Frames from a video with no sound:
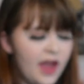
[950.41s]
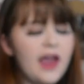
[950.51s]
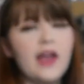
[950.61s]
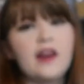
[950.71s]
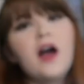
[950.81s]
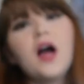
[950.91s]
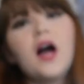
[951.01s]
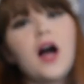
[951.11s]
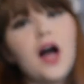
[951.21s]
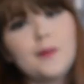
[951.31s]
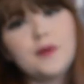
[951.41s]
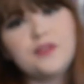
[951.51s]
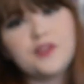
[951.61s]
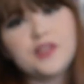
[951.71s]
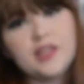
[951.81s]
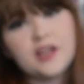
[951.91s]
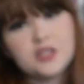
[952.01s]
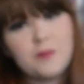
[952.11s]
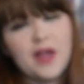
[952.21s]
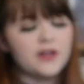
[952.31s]
And I'm a filthy
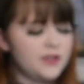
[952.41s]
Lux main.